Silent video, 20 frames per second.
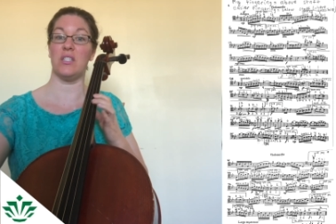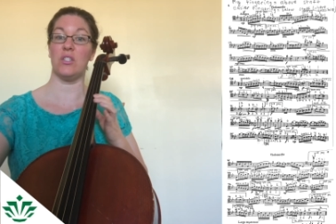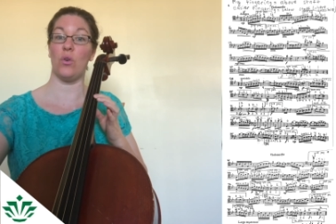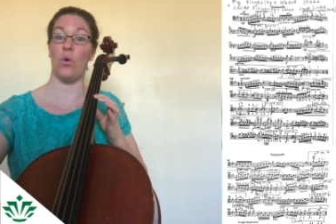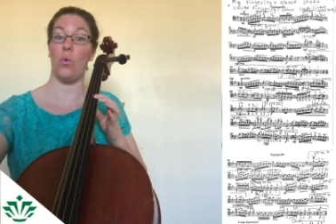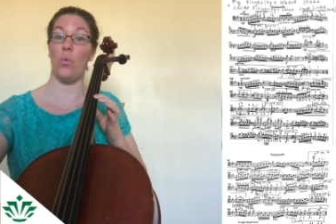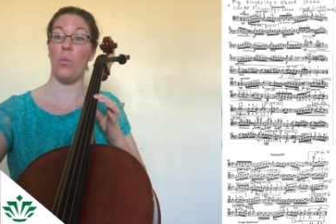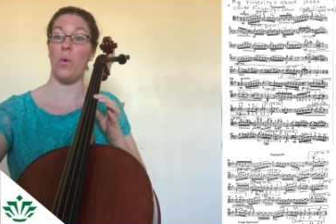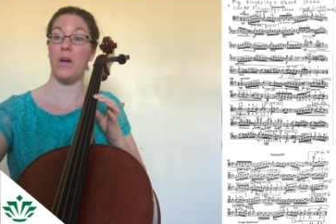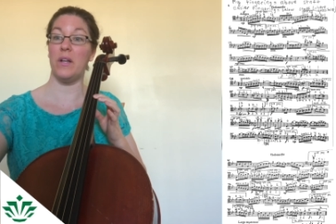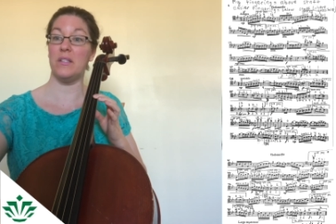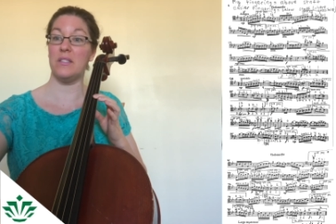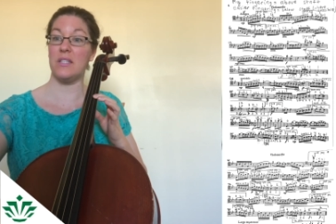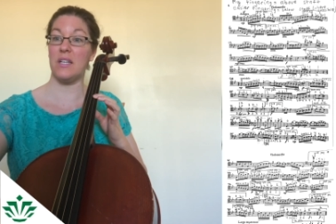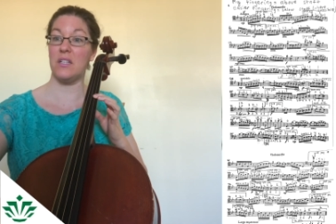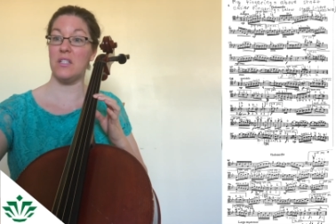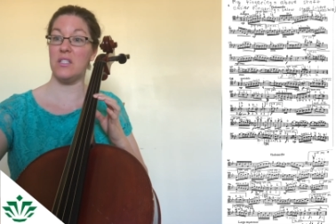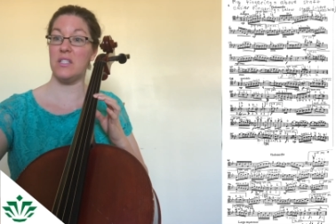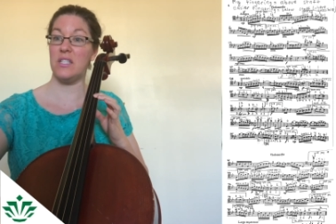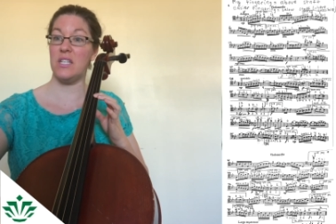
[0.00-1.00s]
So 1's
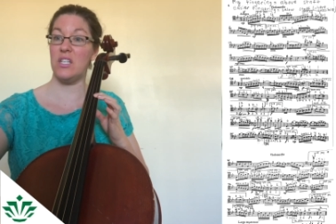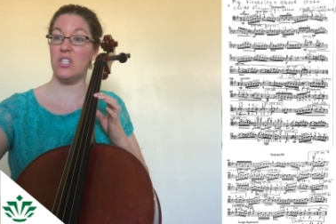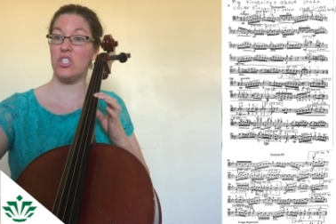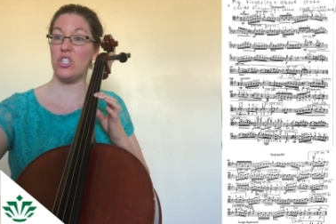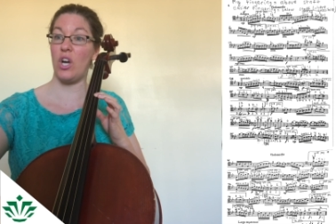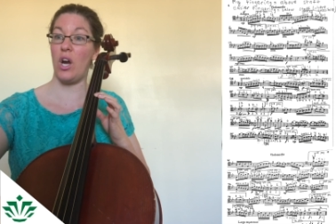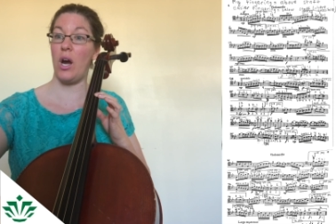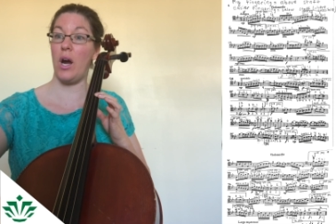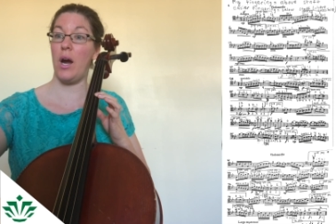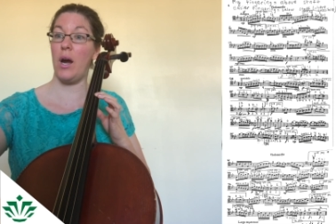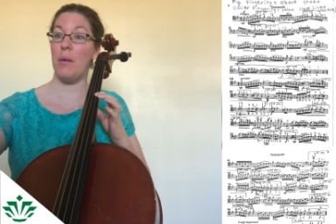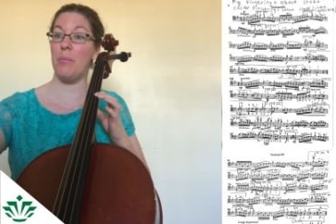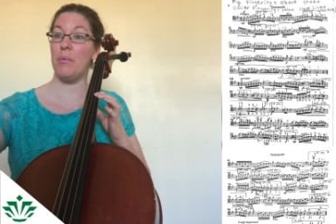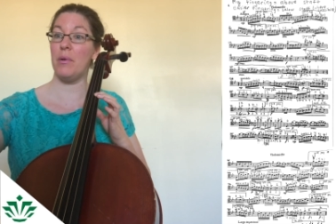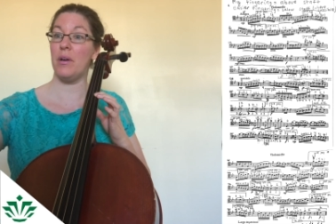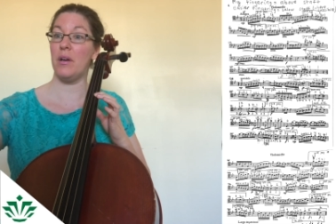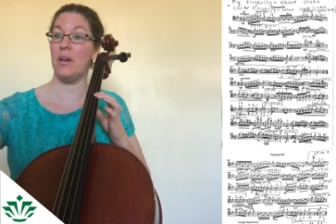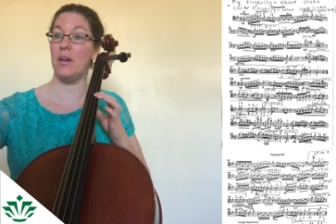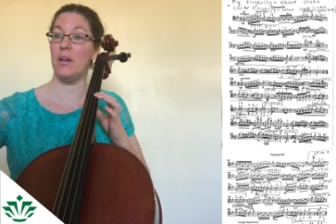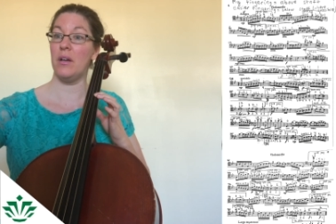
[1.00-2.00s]
on C sharp,
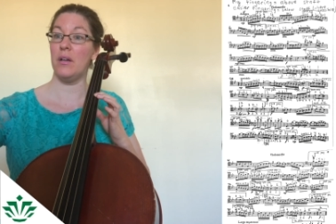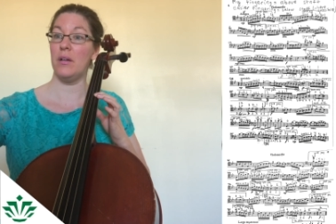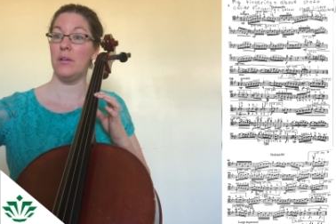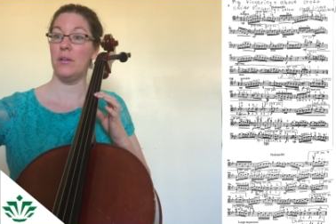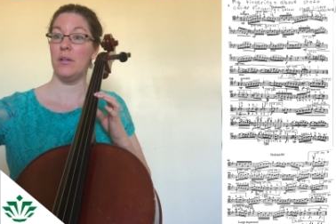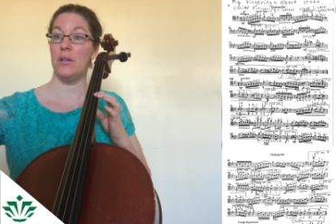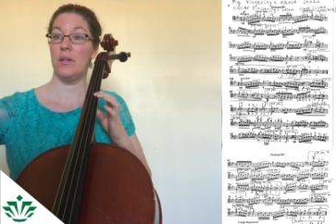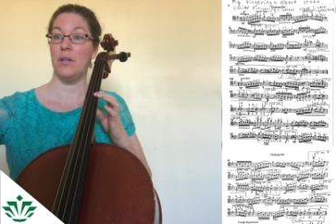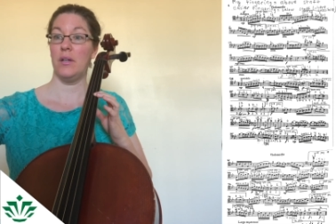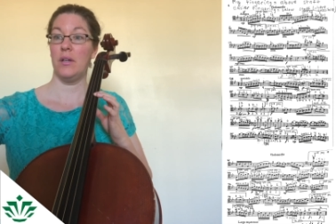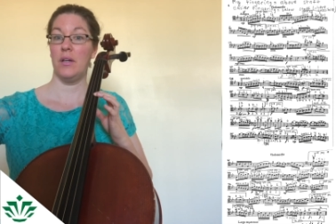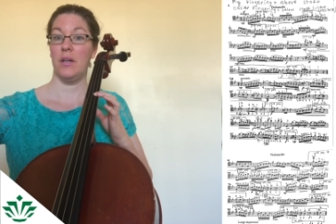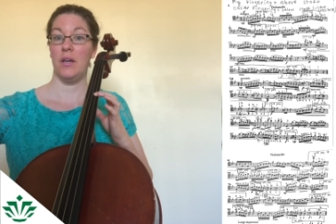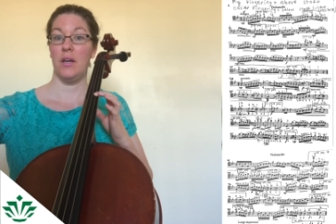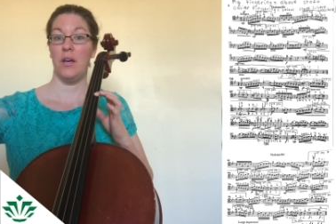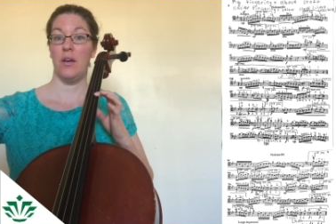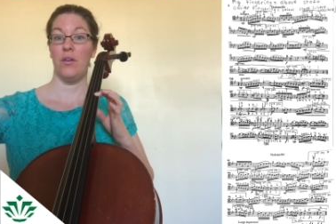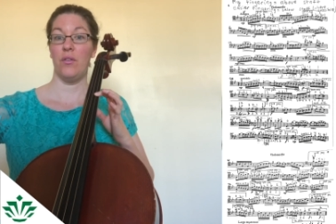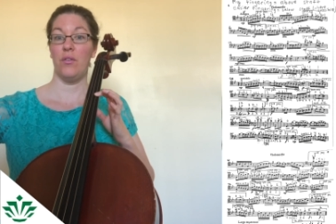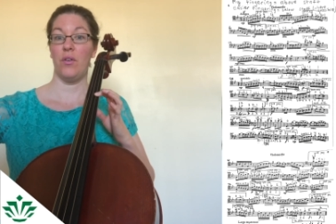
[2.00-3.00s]

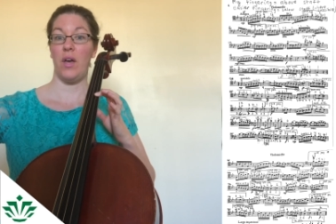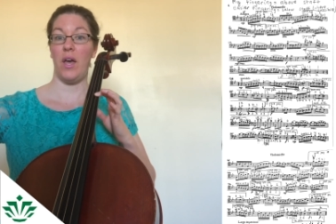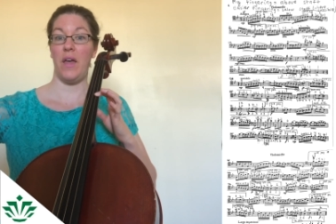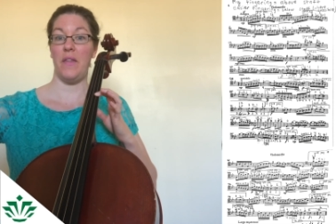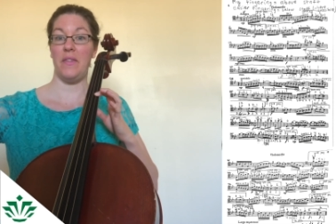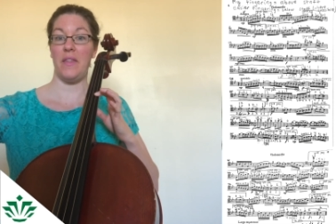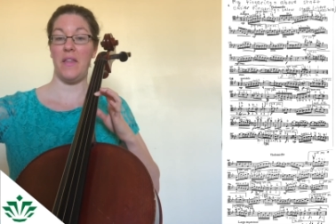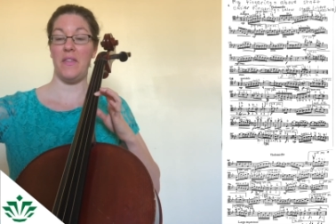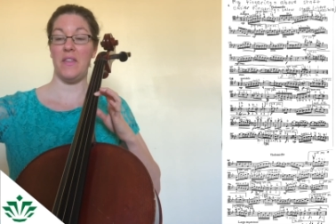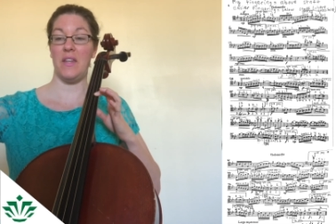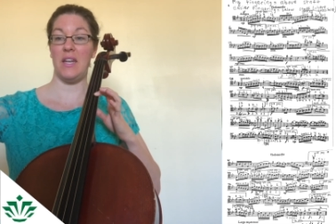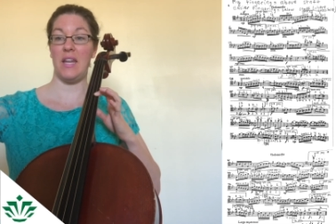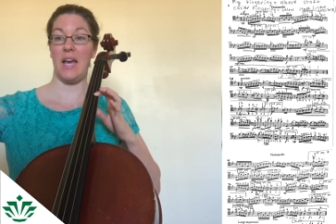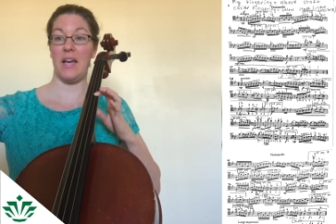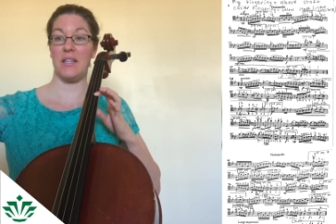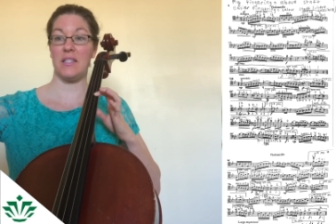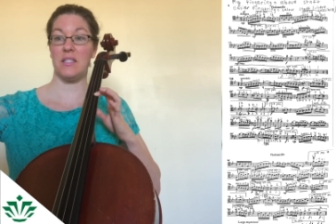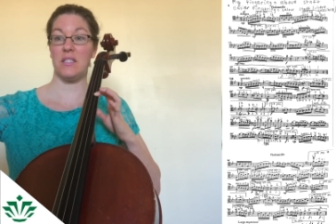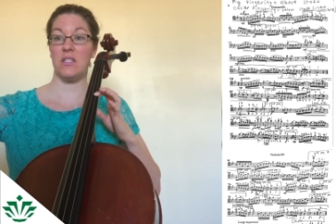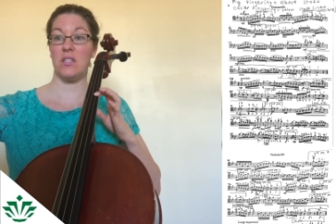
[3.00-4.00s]
and then the
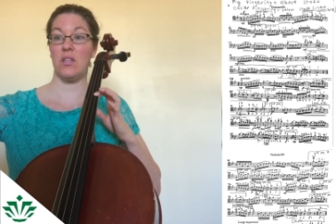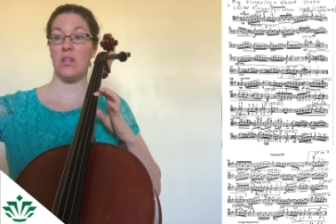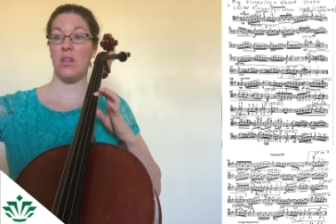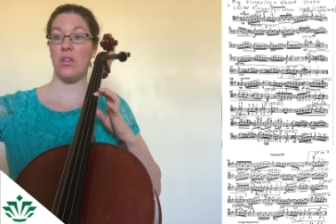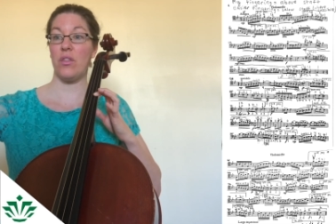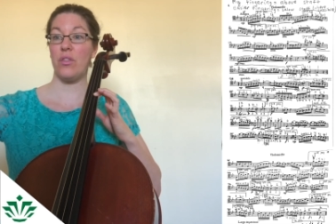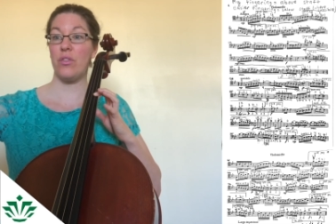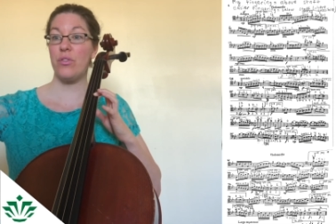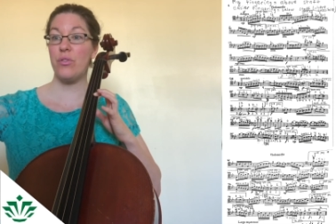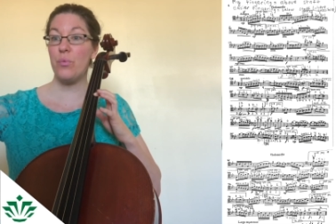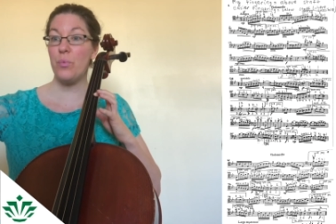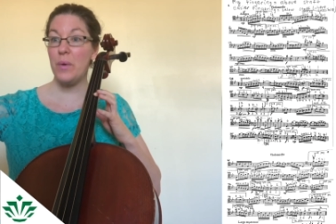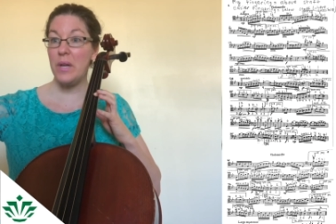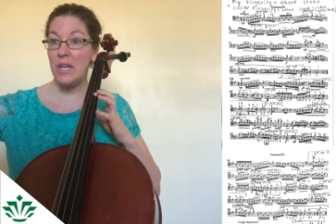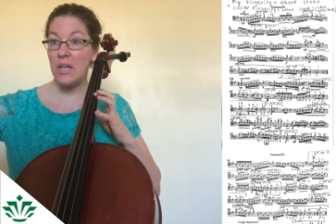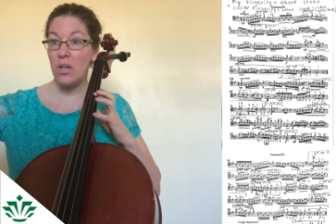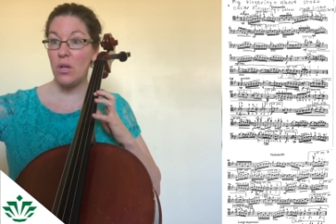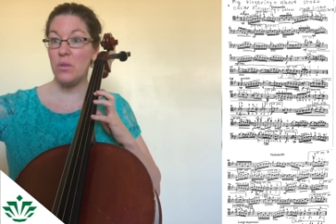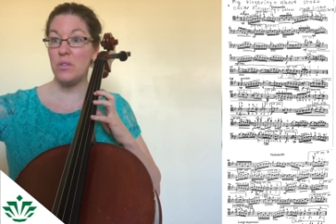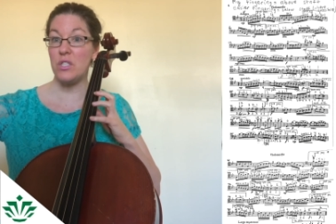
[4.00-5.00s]
next
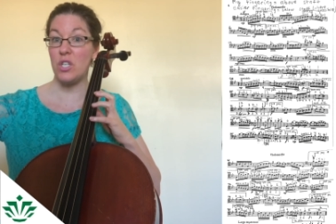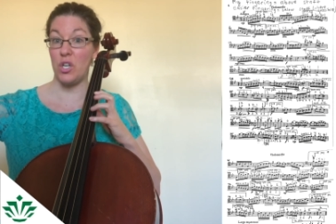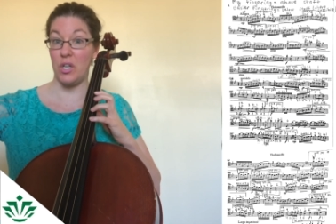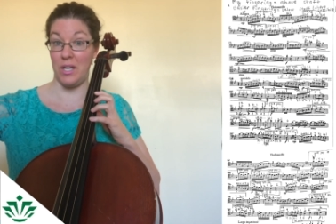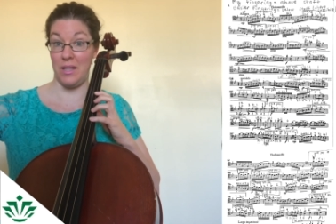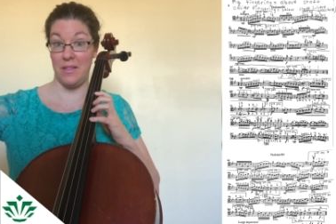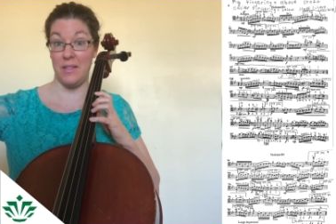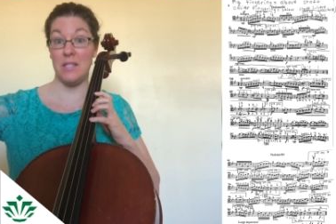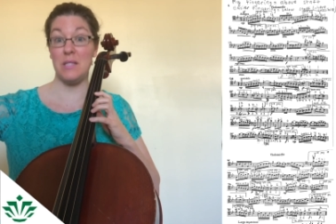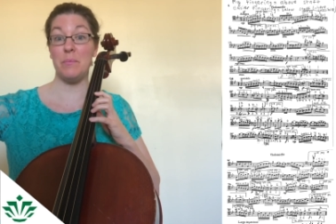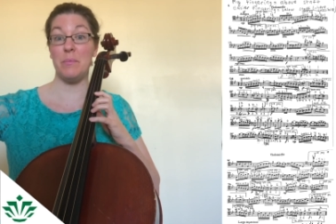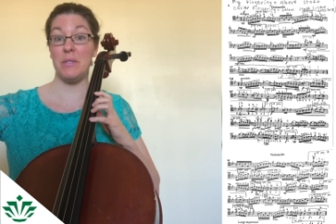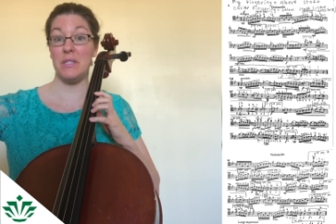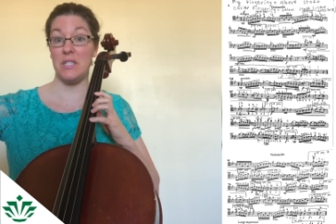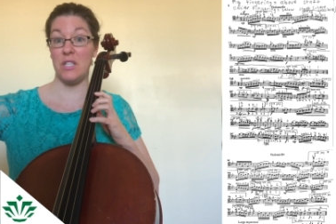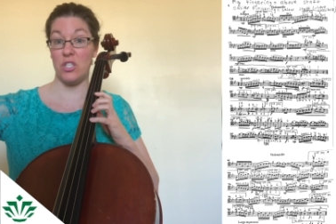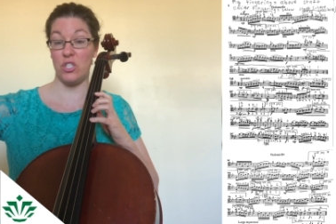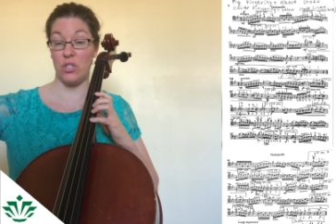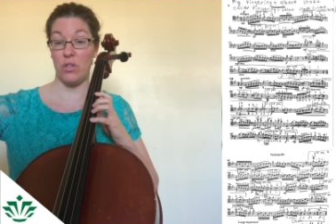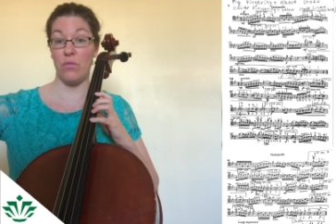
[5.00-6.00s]
3 notes are in this
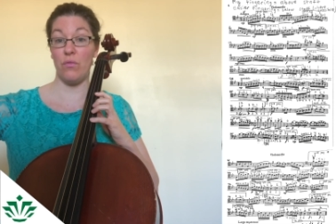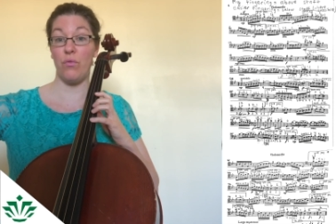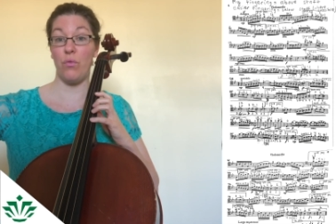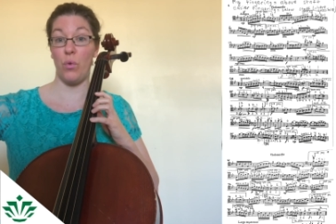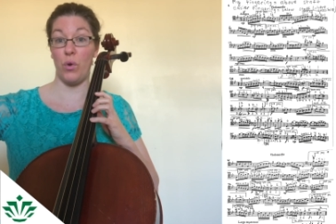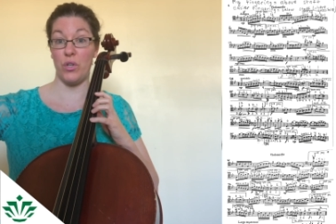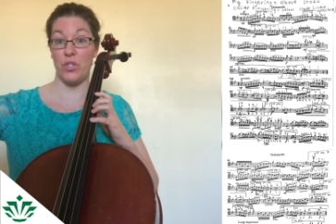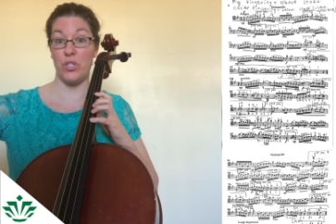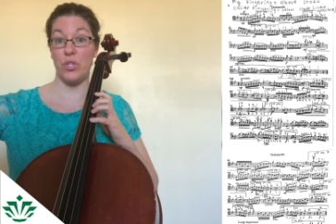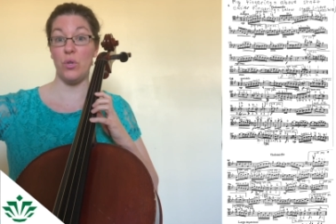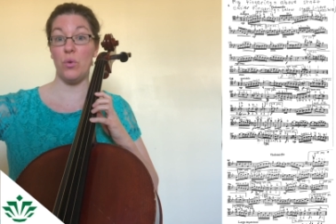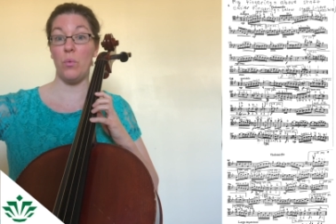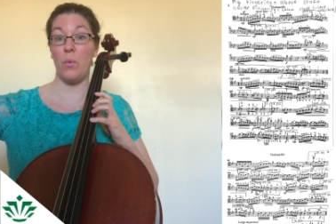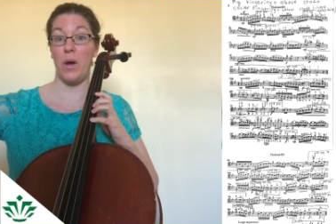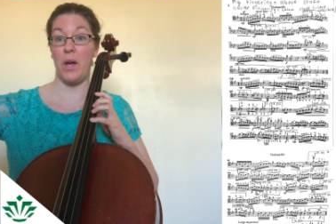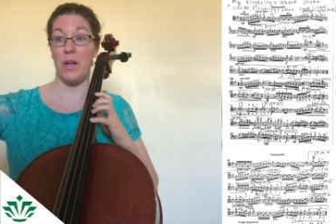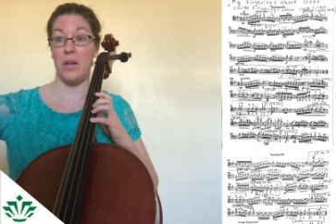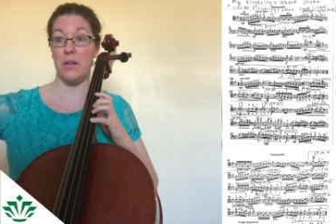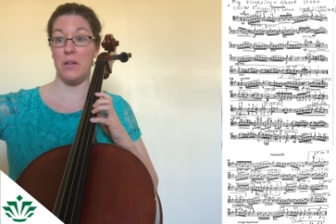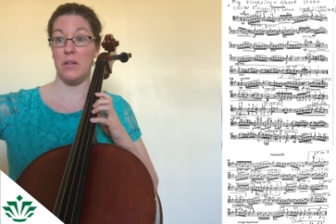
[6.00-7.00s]
position, 4, 2,
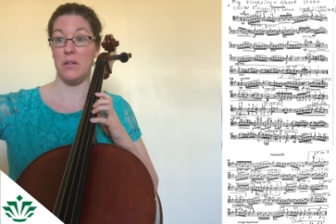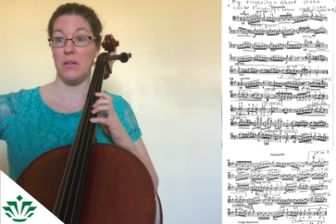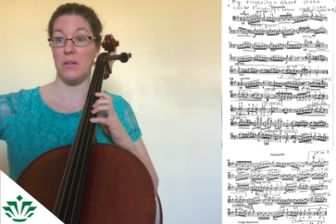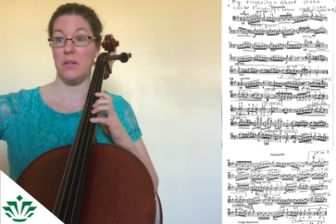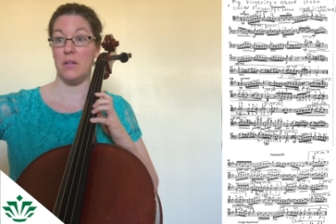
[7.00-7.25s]
1.